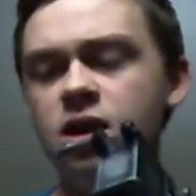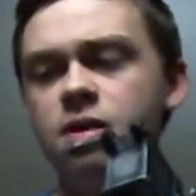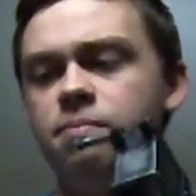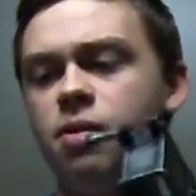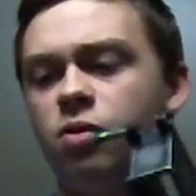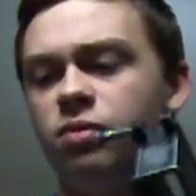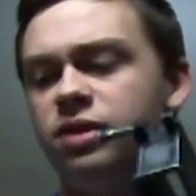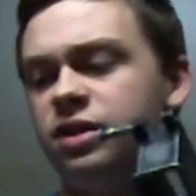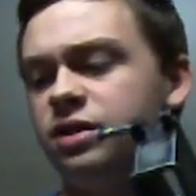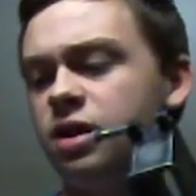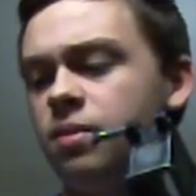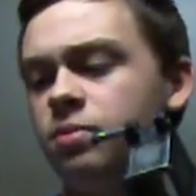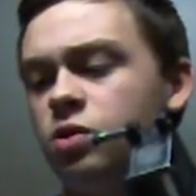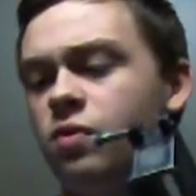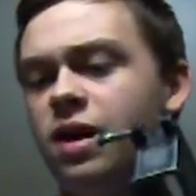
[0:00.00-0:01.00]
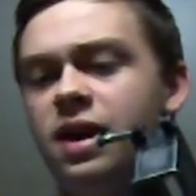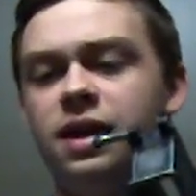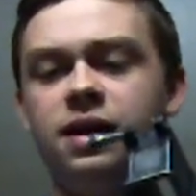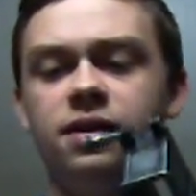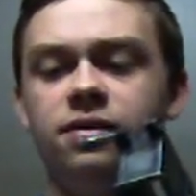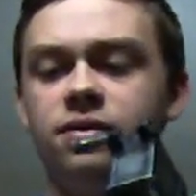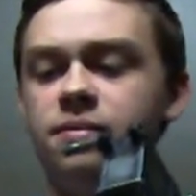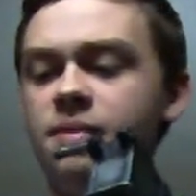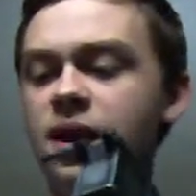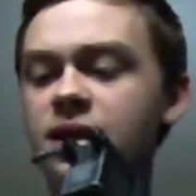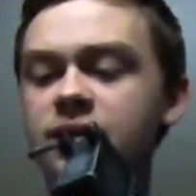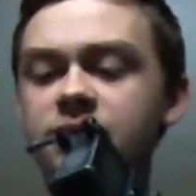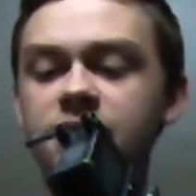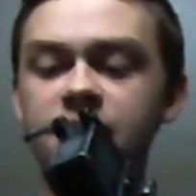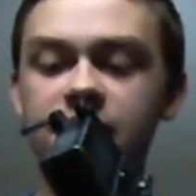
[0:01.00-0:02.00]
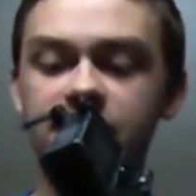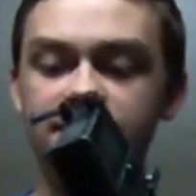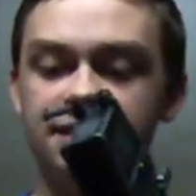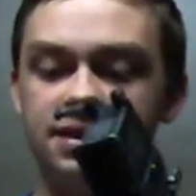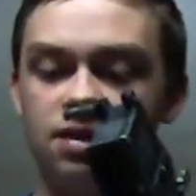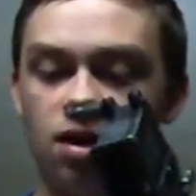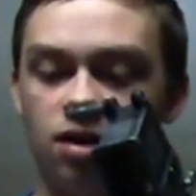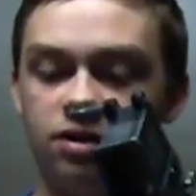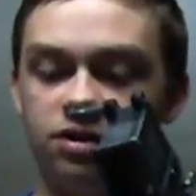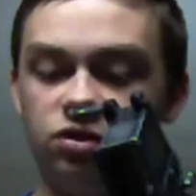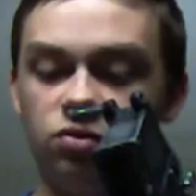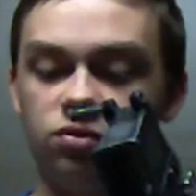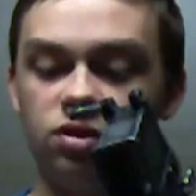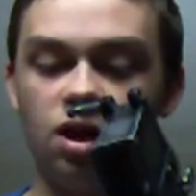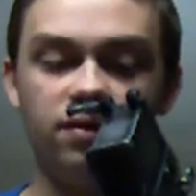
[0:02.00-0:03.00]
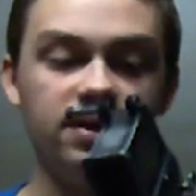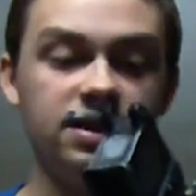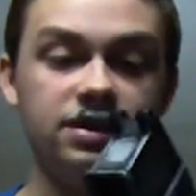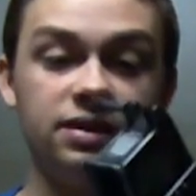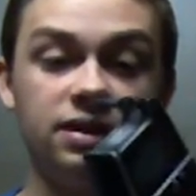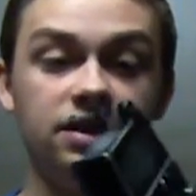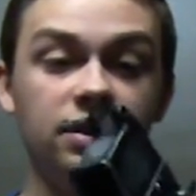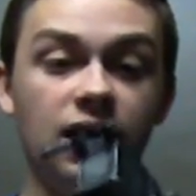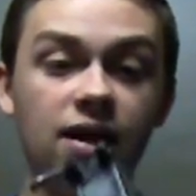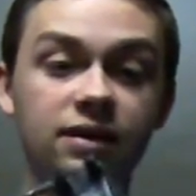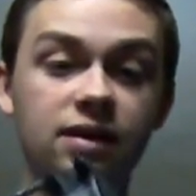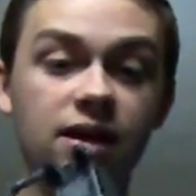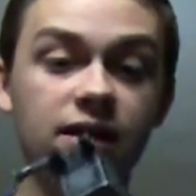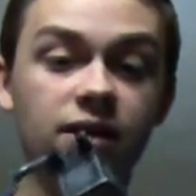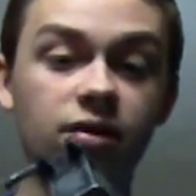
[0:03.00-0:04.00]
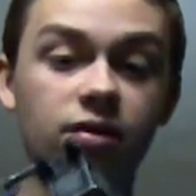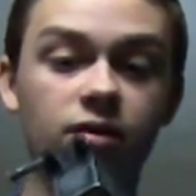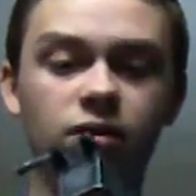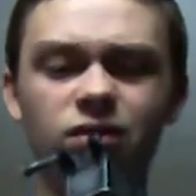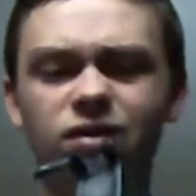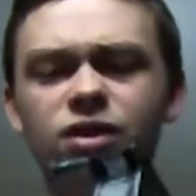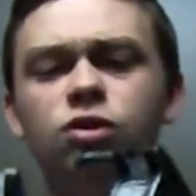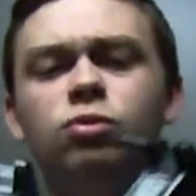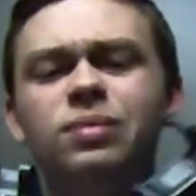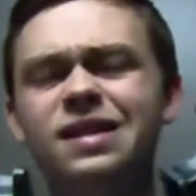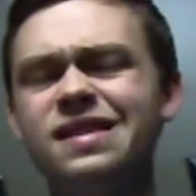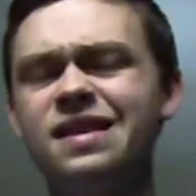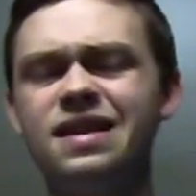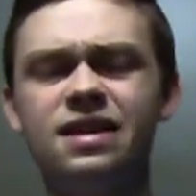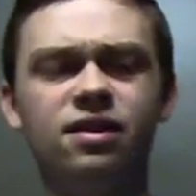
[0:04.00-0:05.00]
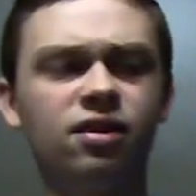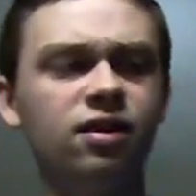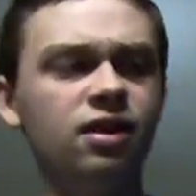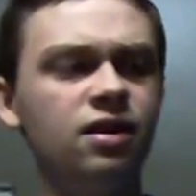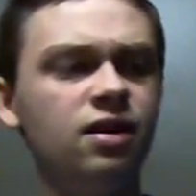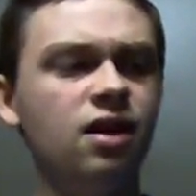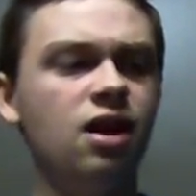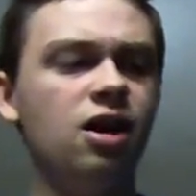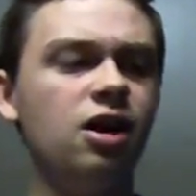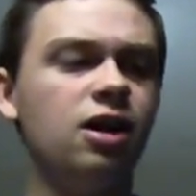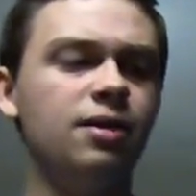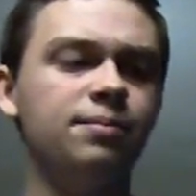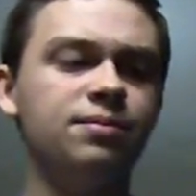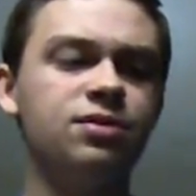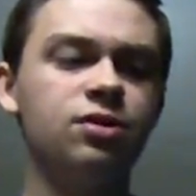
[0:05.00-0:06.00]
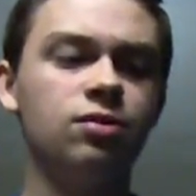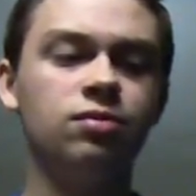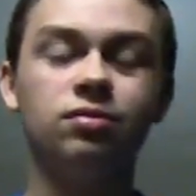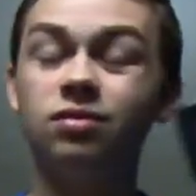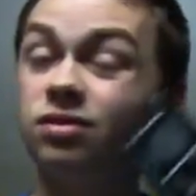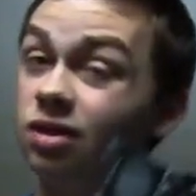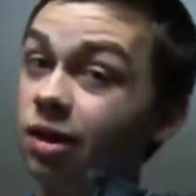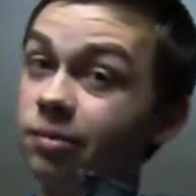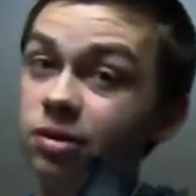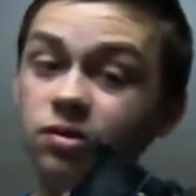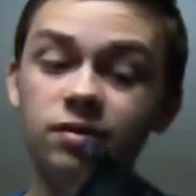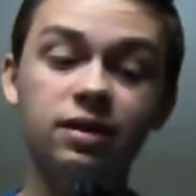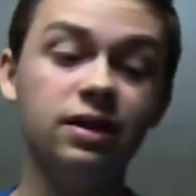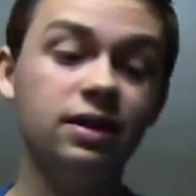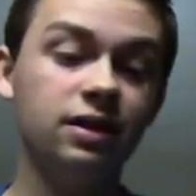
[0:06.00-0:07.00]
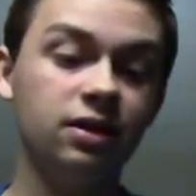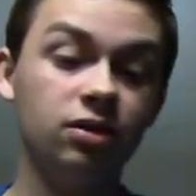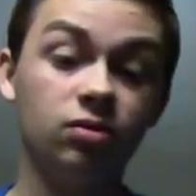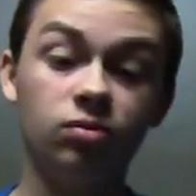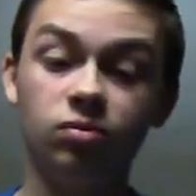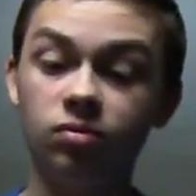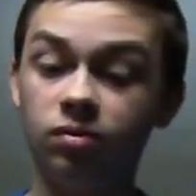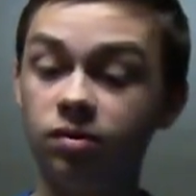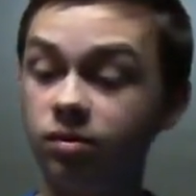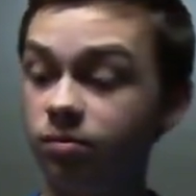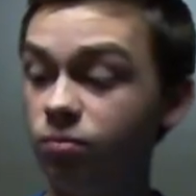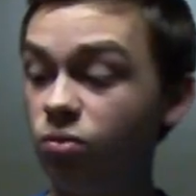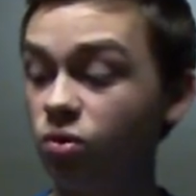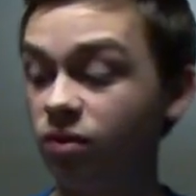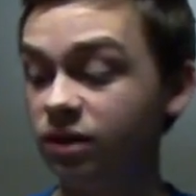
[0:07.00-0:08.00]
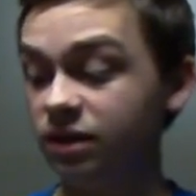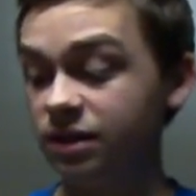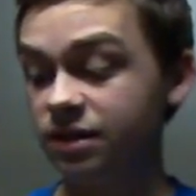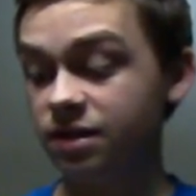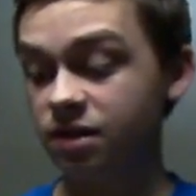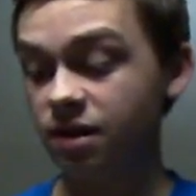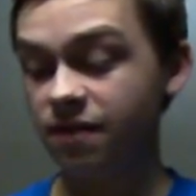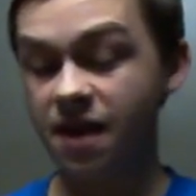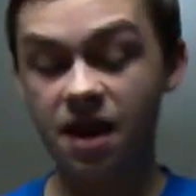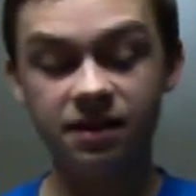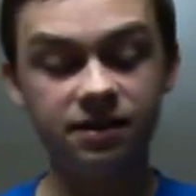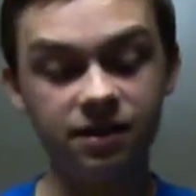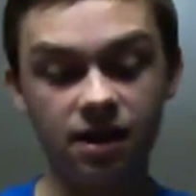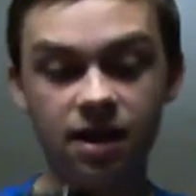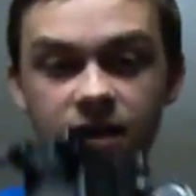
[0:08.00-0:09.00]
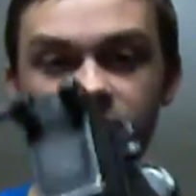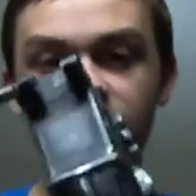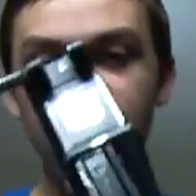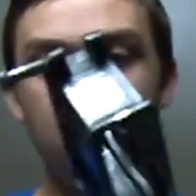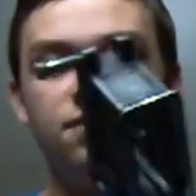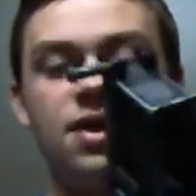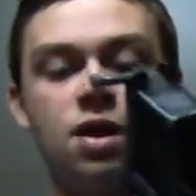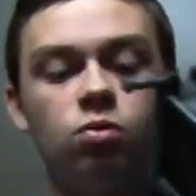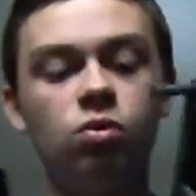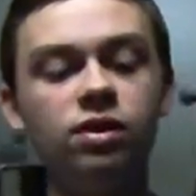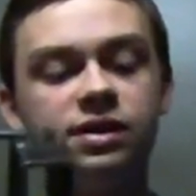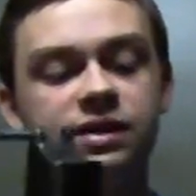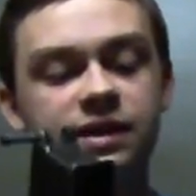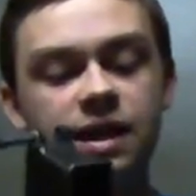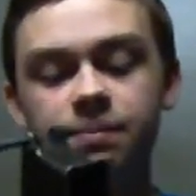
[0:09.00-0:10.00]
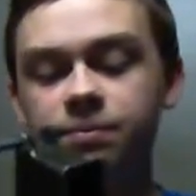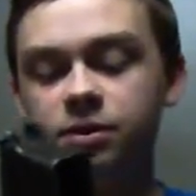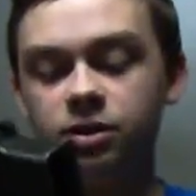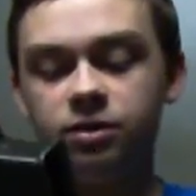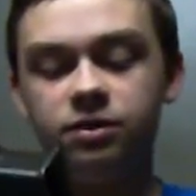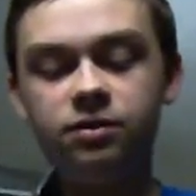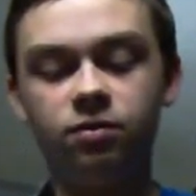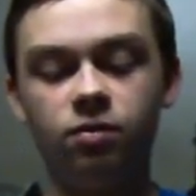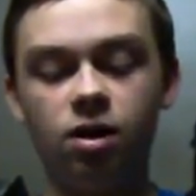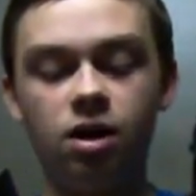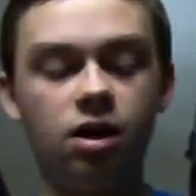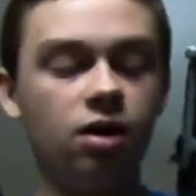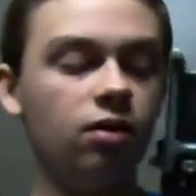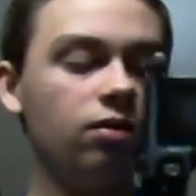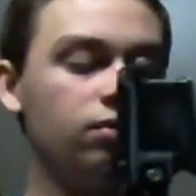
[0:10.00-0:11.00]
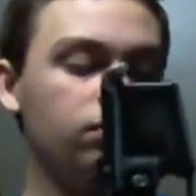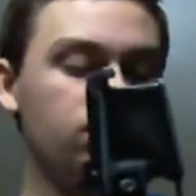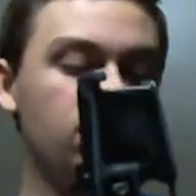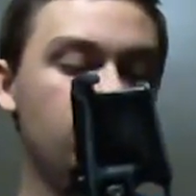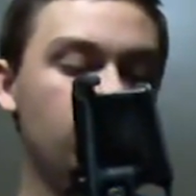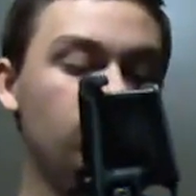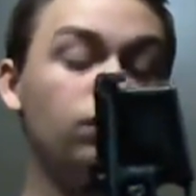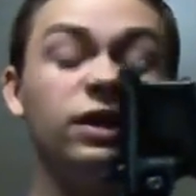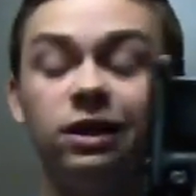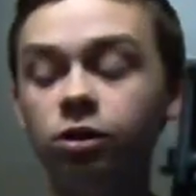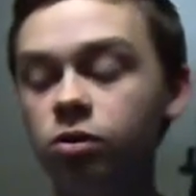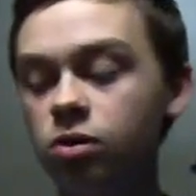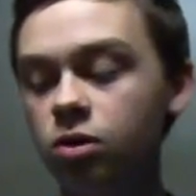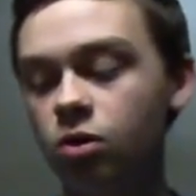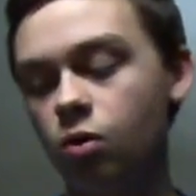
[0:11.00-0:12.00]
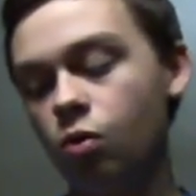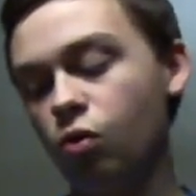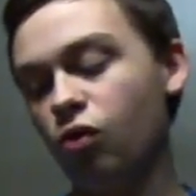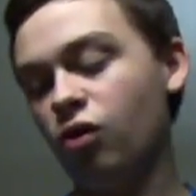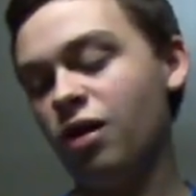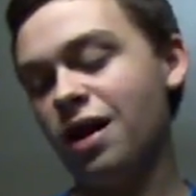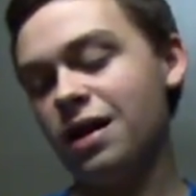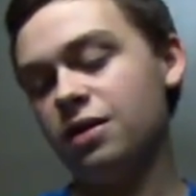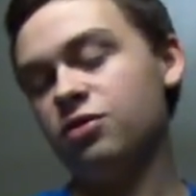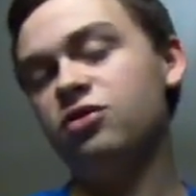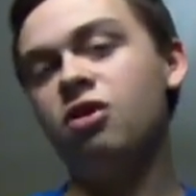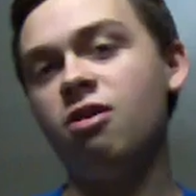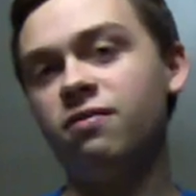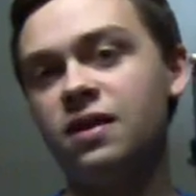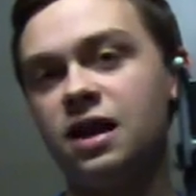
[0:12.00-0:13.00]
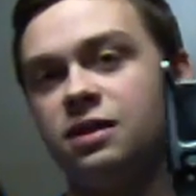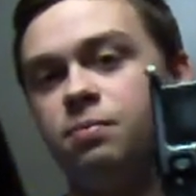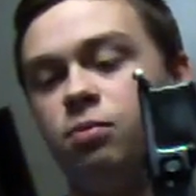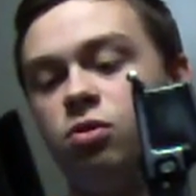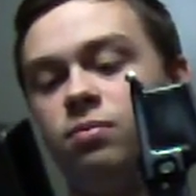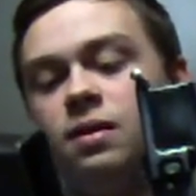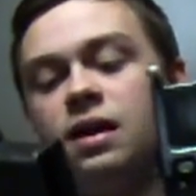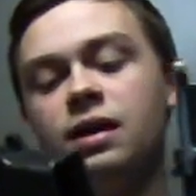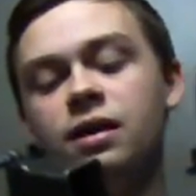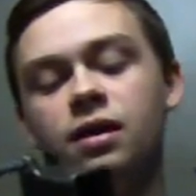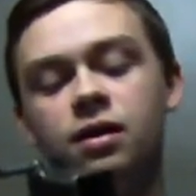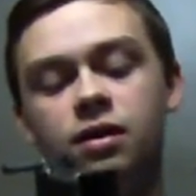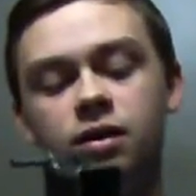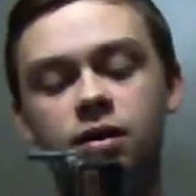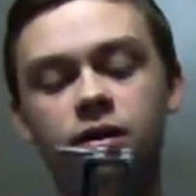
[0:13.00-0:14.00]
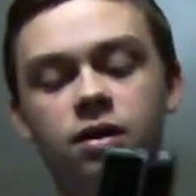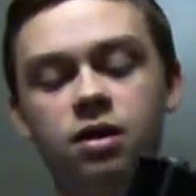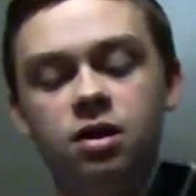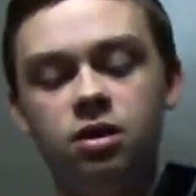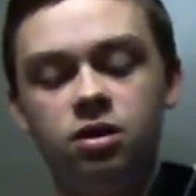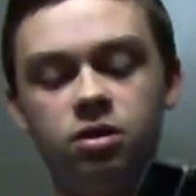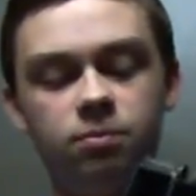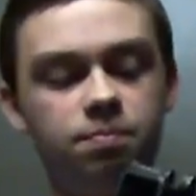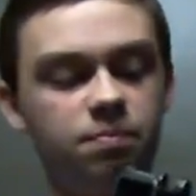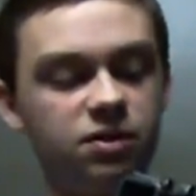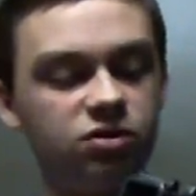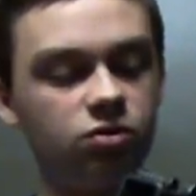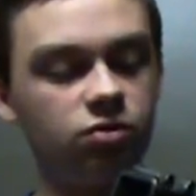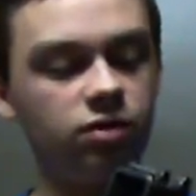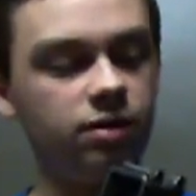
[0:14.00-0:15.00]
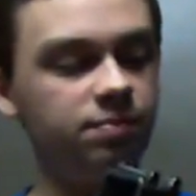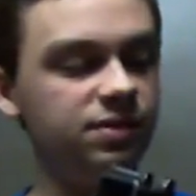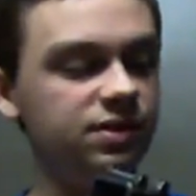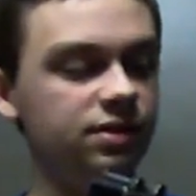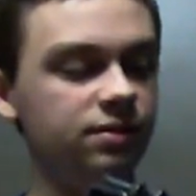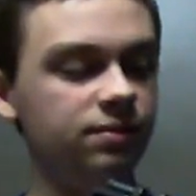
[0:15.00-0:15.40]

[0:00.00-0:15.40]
But with the WA, the magazine gets stuck, so it's obviously a lot tighter, or a little bit tighter. So WE, more realistic on that side. They will accept real or airsoft gas blowback pistol grips.